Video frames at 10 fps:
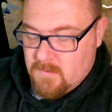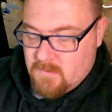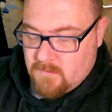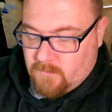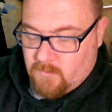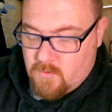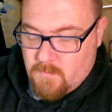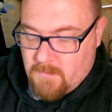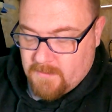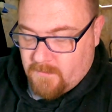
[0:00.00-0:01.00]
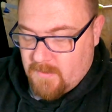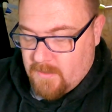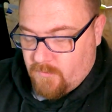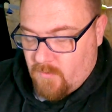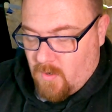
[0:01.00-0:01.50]
Scuba Manta
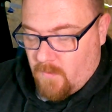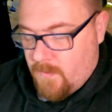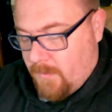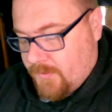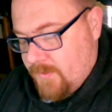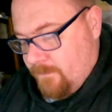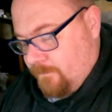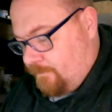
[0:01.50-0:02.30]
Extra on the bottom.